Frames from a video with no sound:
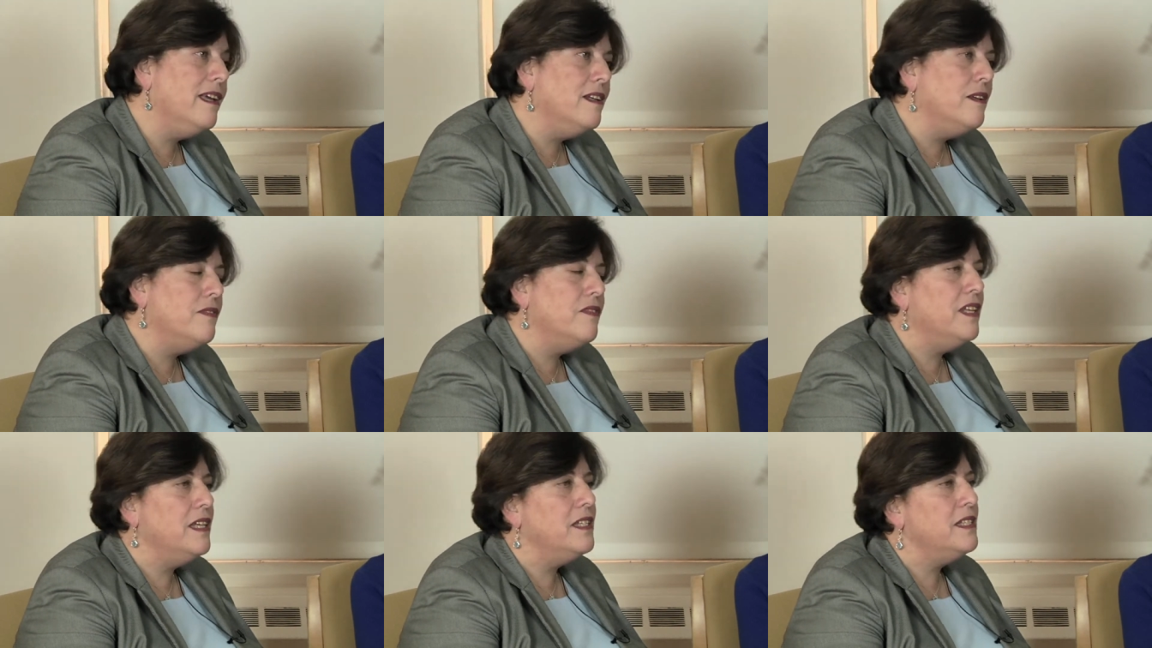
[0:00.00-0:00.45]
And
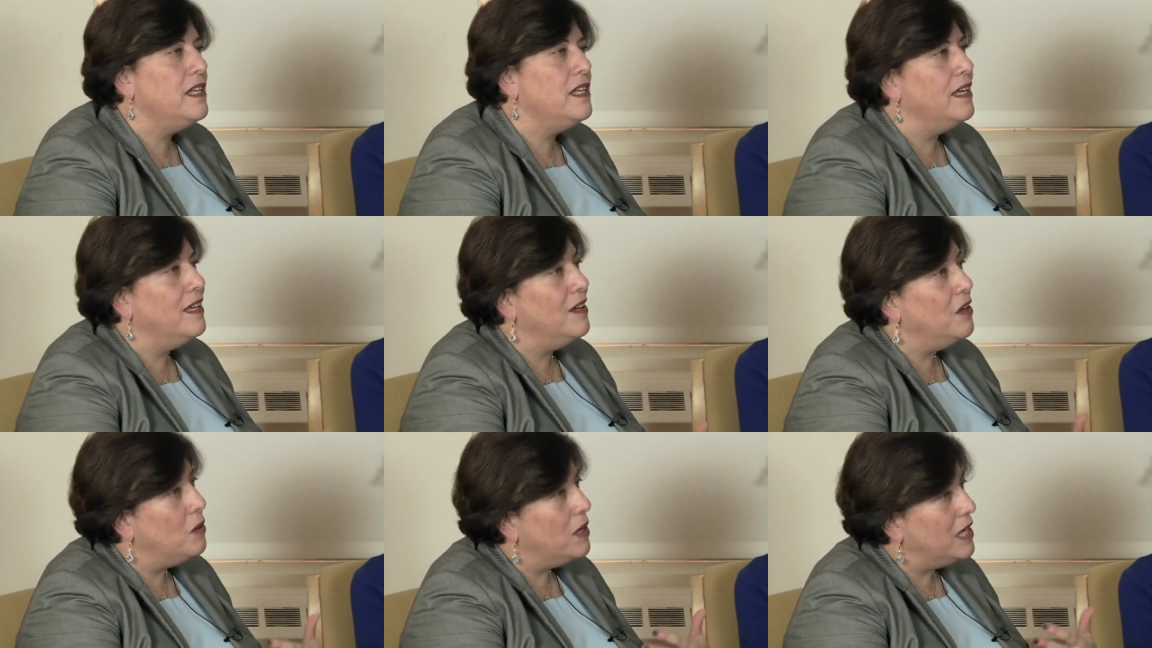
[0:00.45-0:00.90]
if they
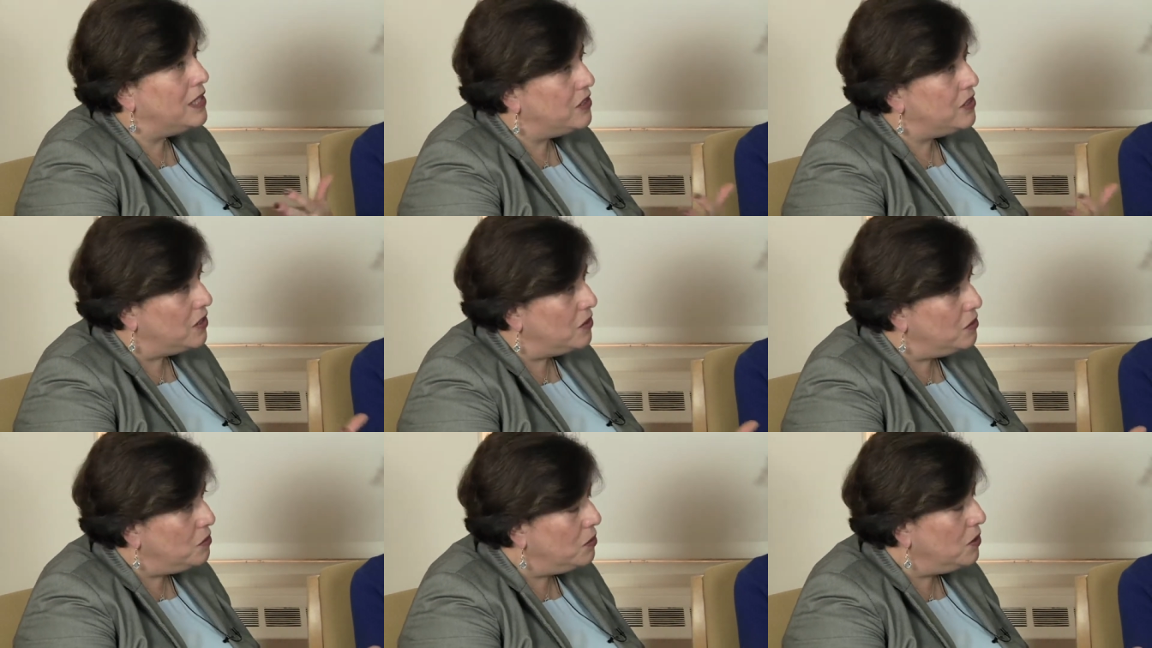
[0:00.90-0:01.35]
say, oh, I
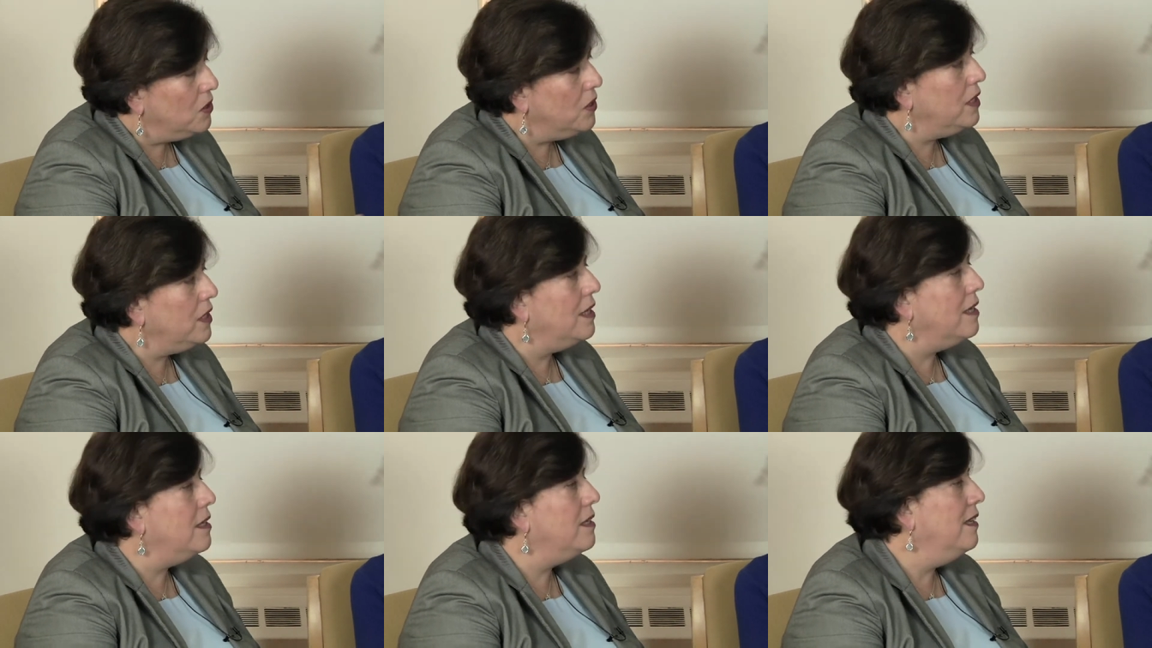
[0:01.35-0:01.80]
don't
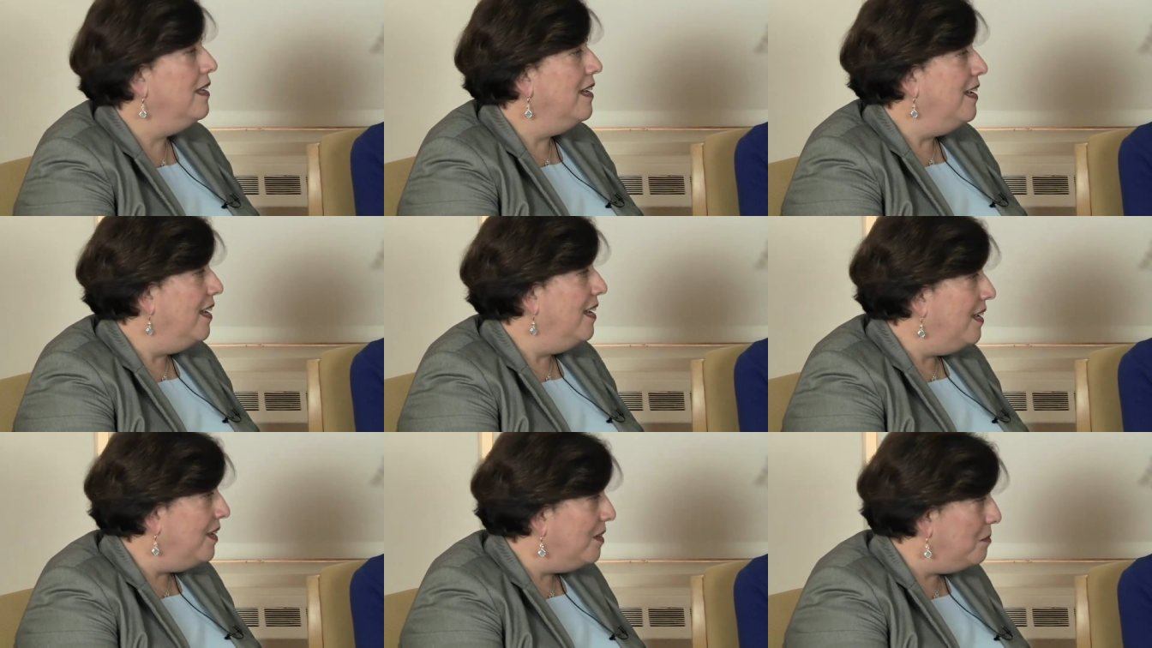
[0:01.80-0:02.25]
work, I
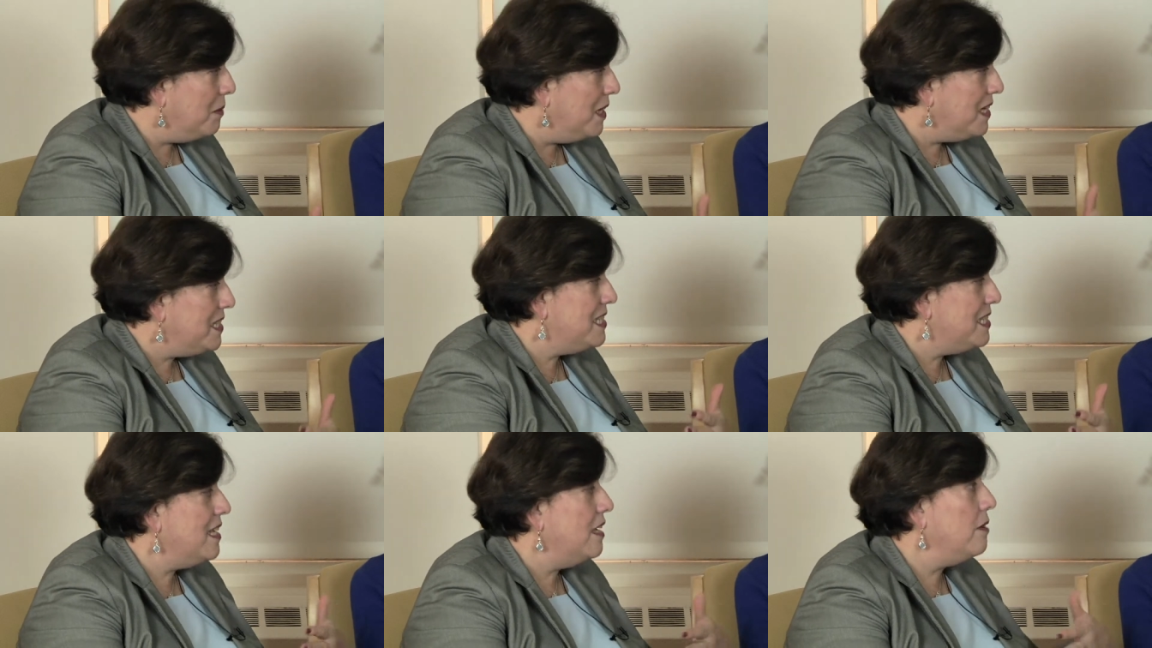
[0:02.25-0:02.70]

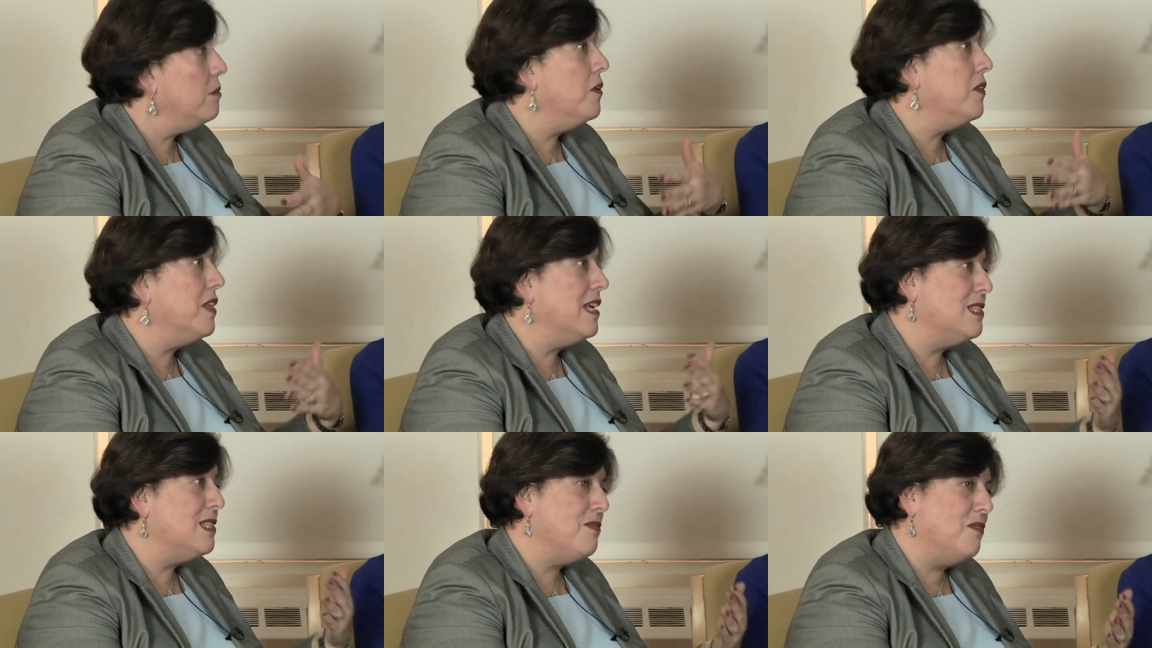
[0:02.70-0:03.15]
might say,
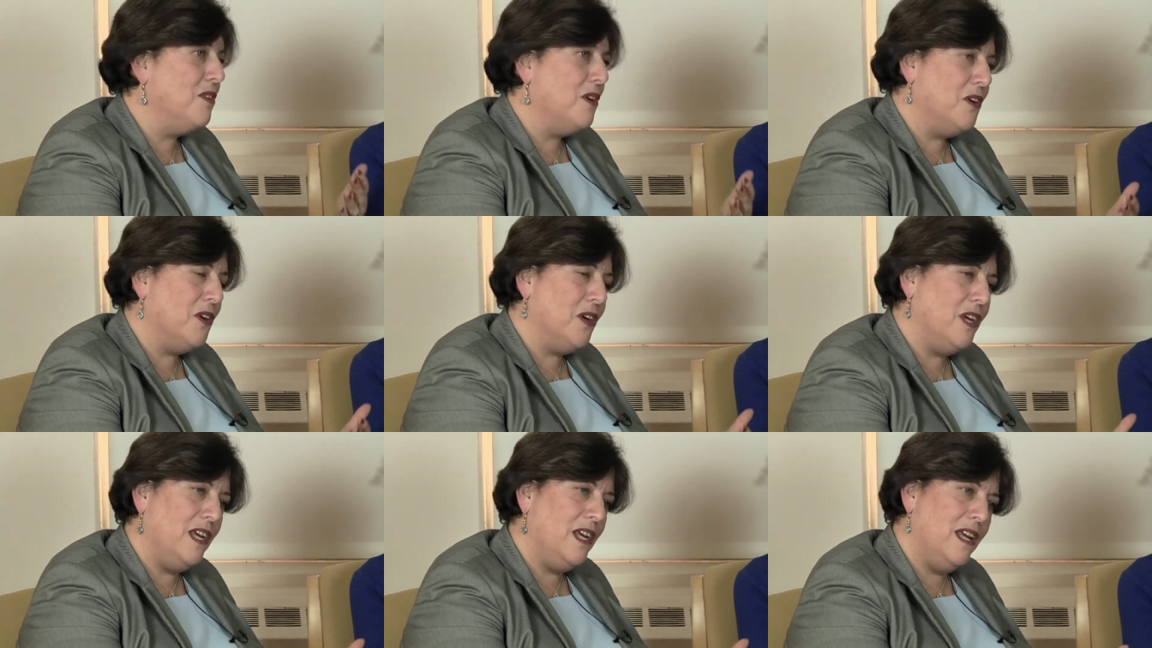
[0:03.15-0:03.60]
well, that's
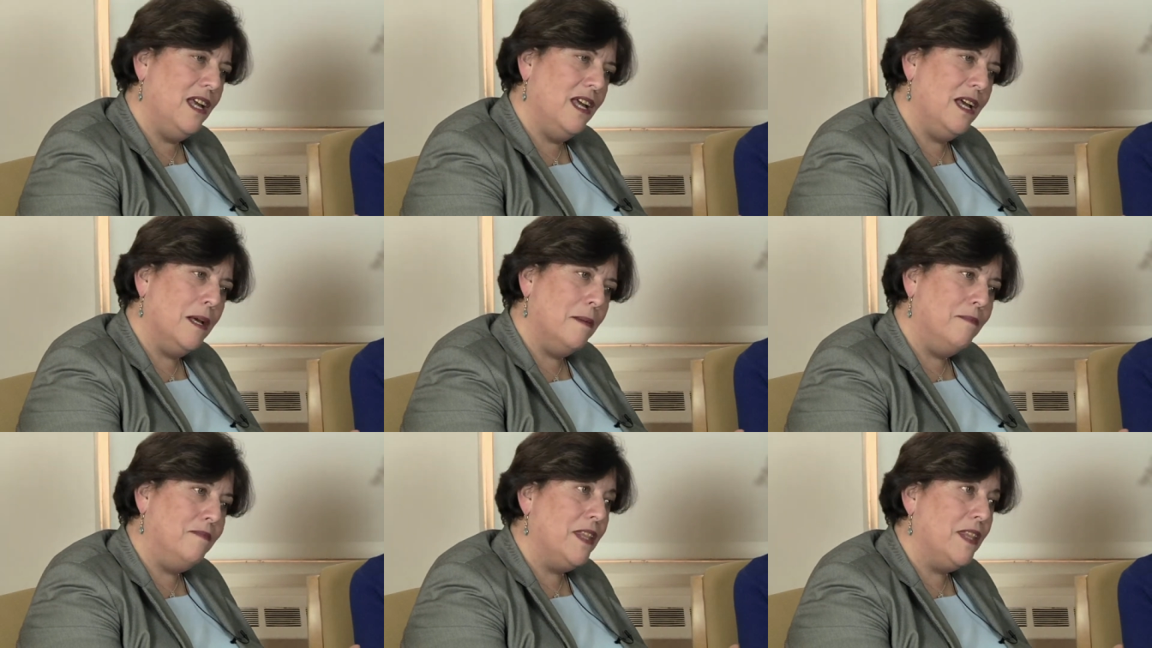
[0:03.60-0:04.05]

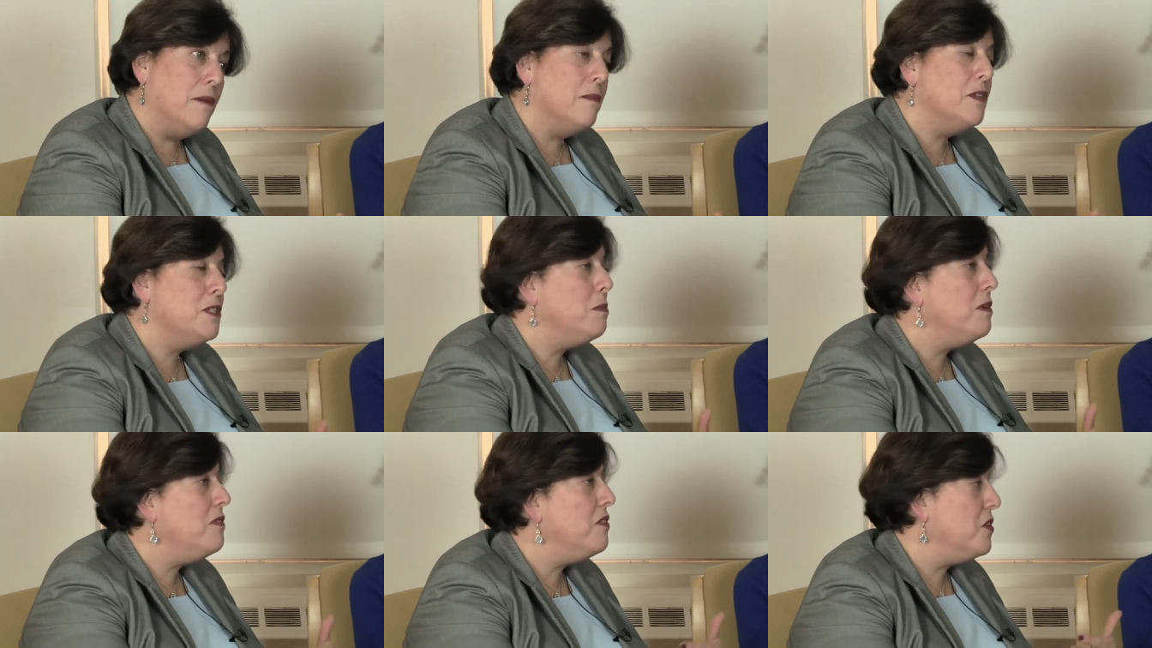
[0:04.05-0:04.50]
that
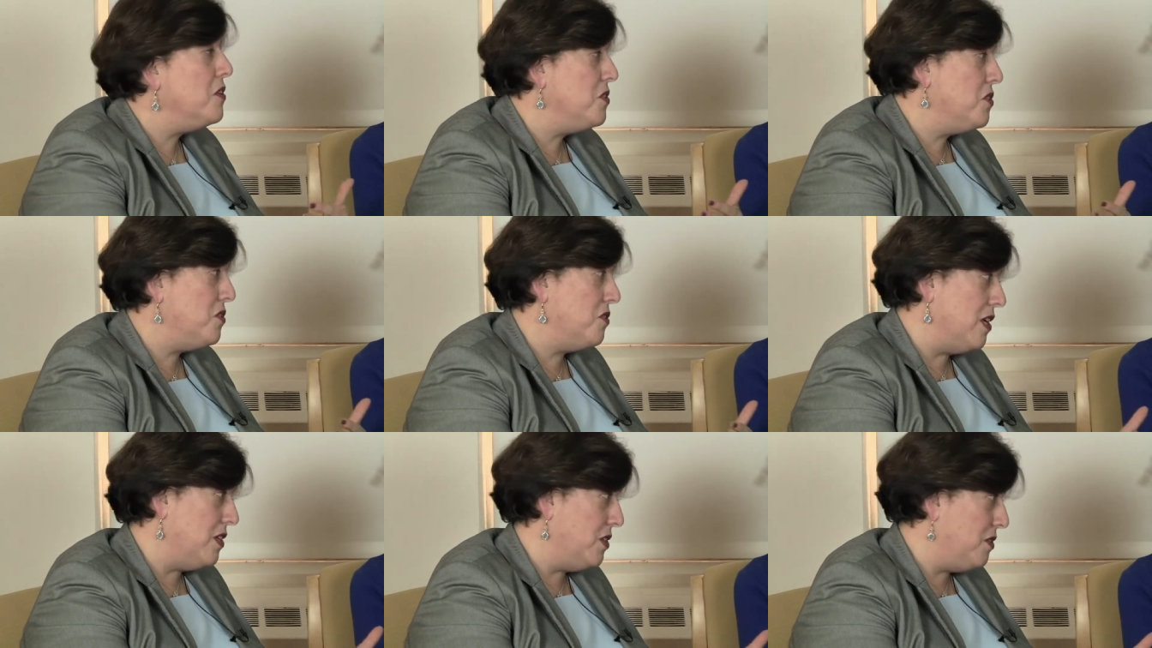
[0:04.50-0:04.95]
must be very
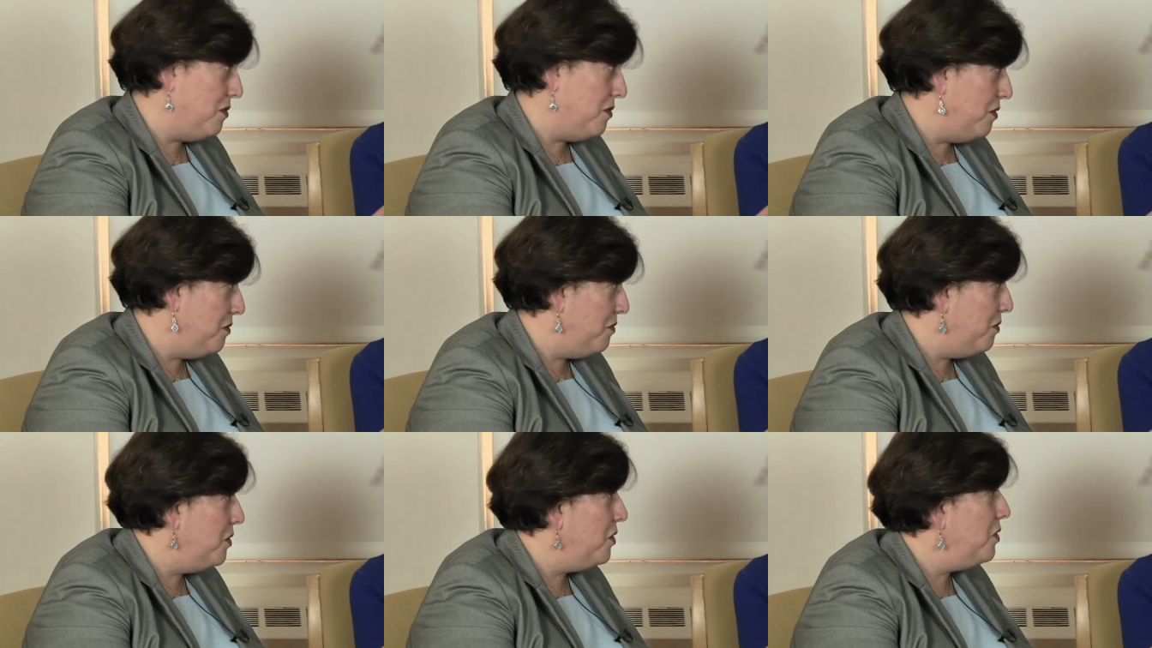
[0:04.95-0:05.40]

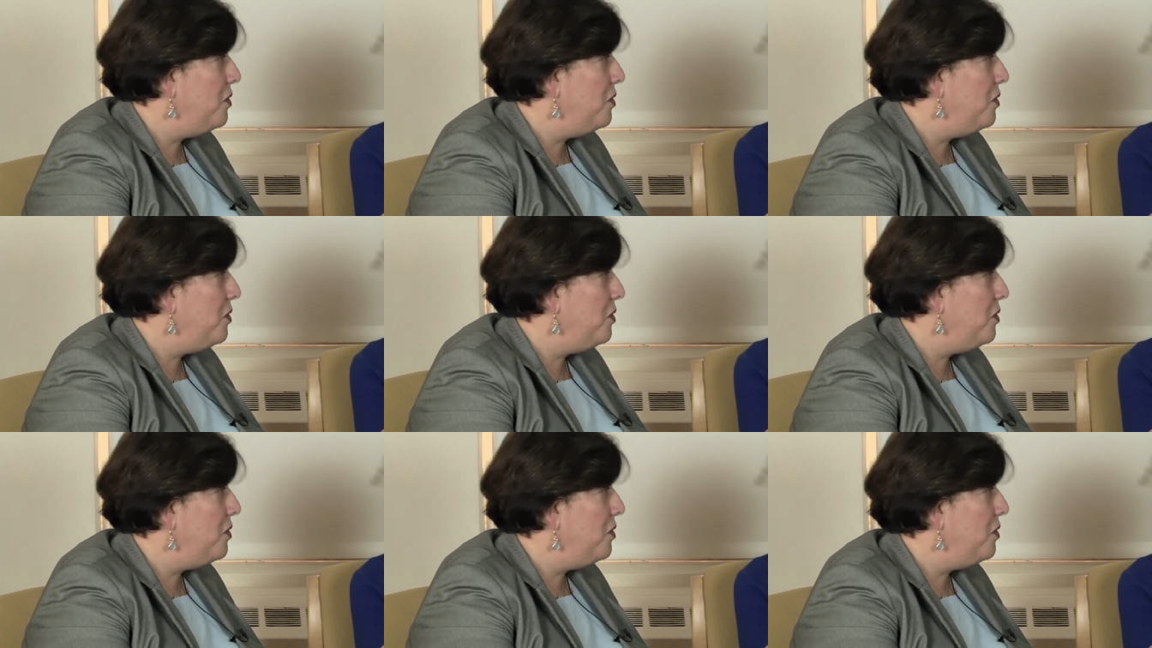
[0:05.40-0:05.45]
stressful for